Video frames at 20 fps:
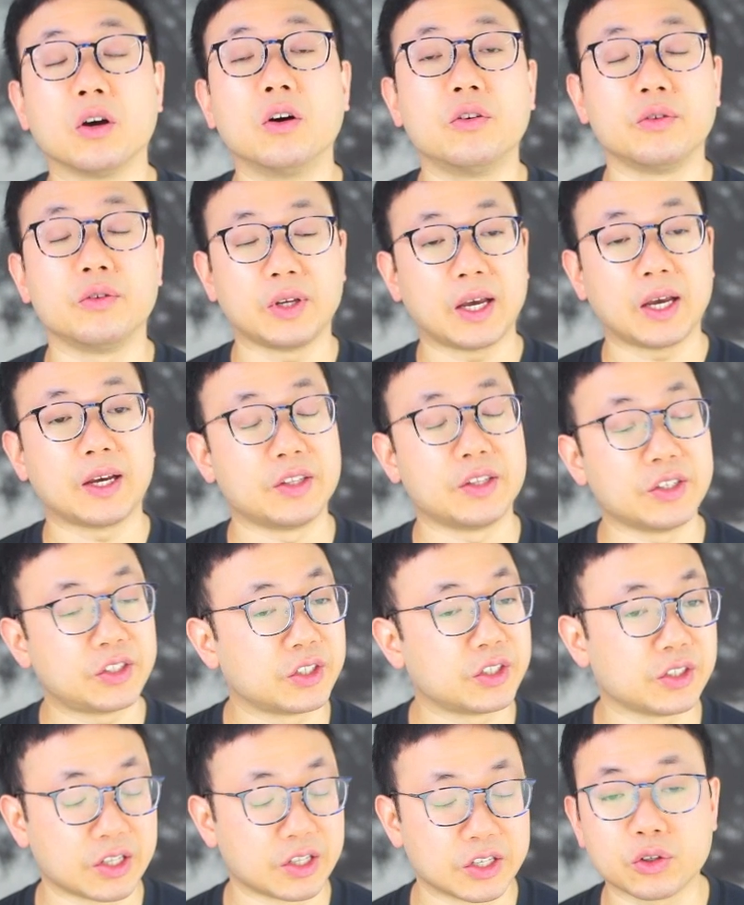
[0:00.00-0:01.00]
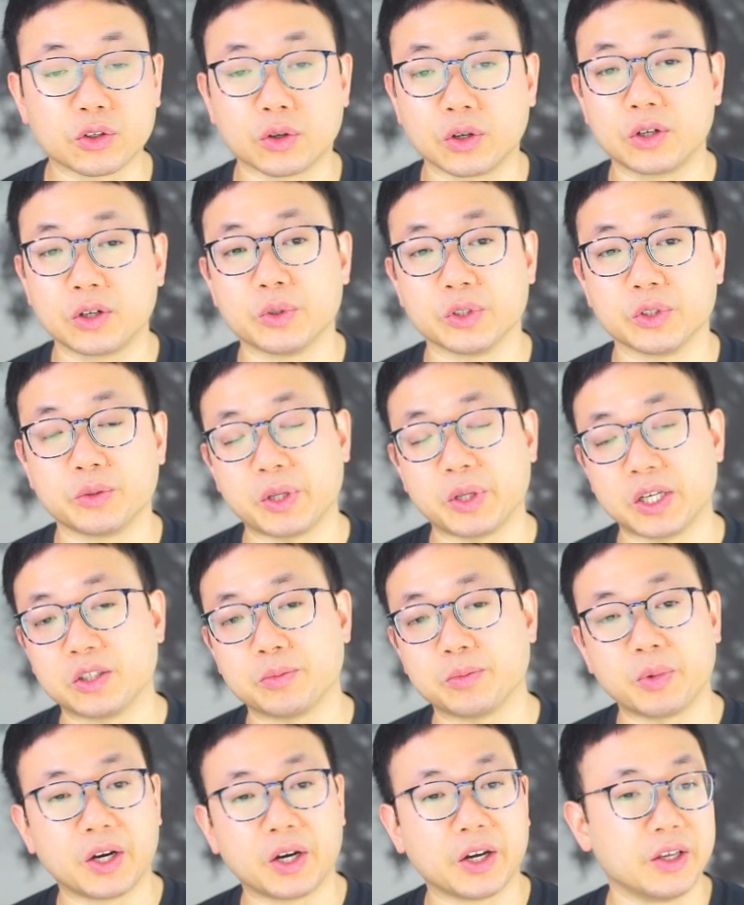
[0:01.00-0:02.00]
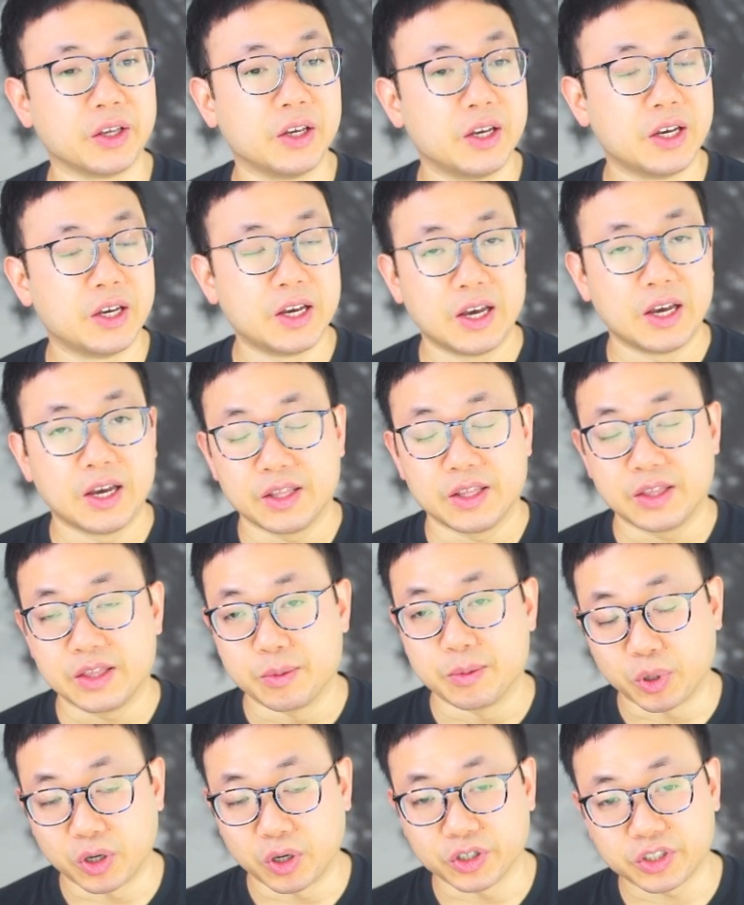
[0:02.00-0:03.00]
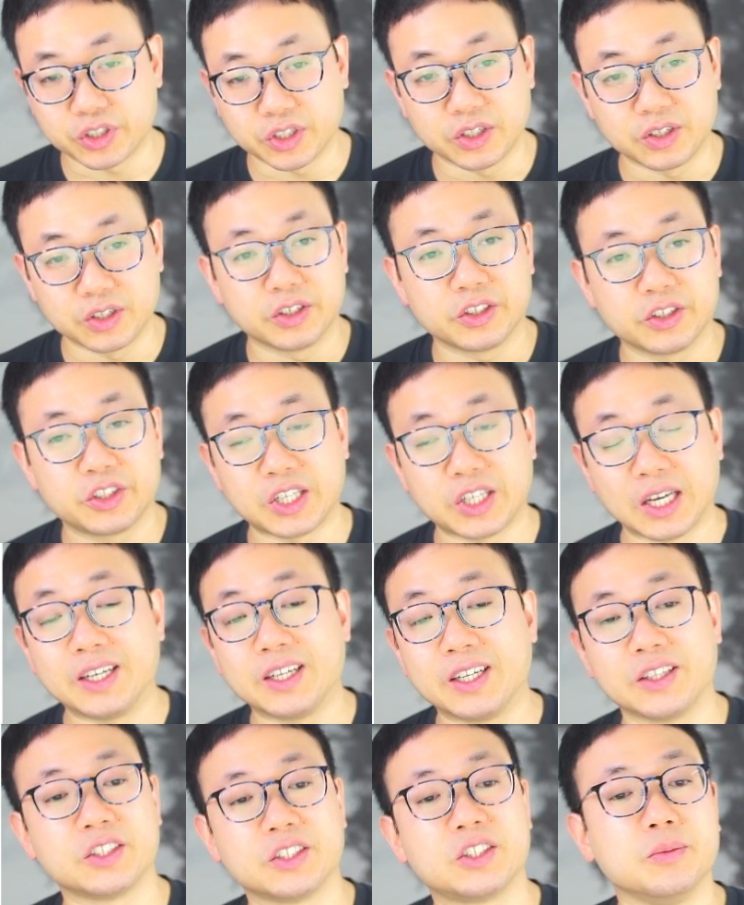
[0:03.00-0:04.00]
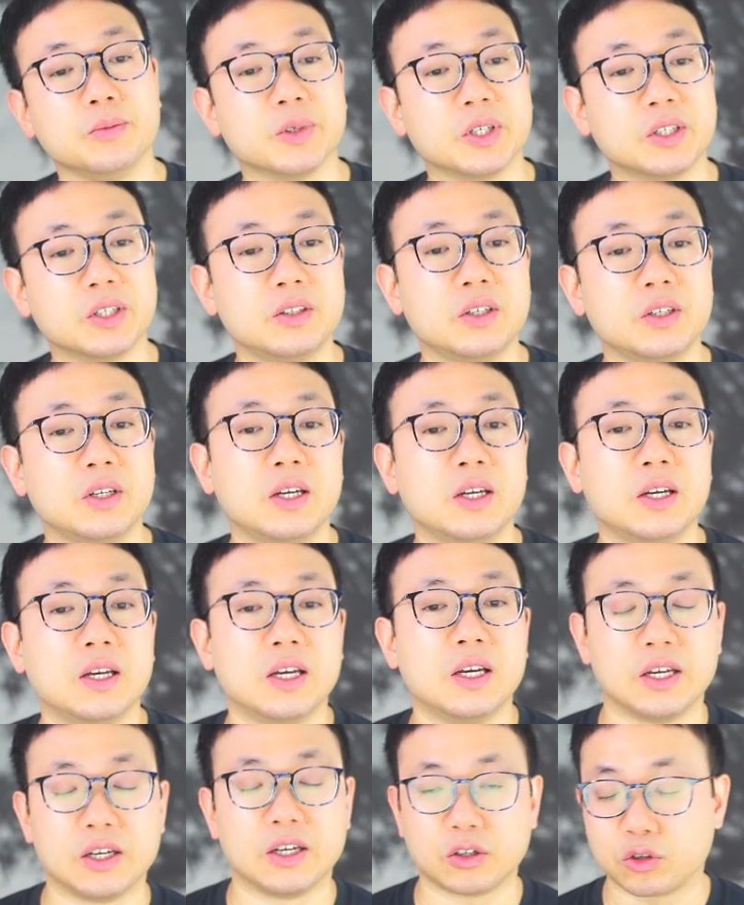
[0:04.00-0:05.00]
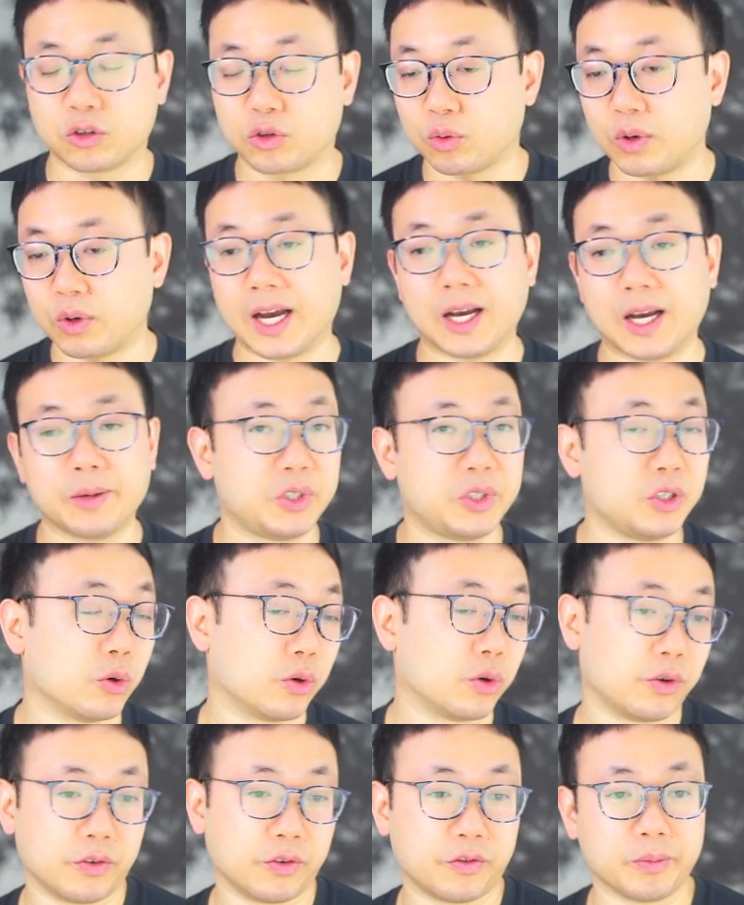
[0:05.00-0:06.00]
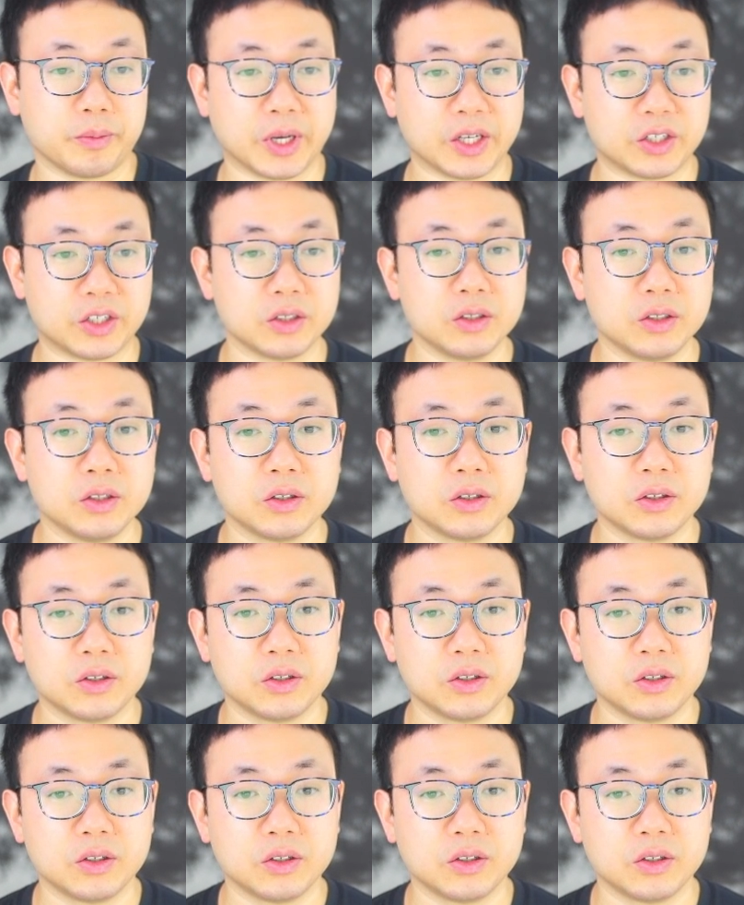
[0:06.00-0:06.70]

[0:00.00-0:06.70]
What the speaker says: oh yeah, this order was placed by the person sending this email, grabs the order information.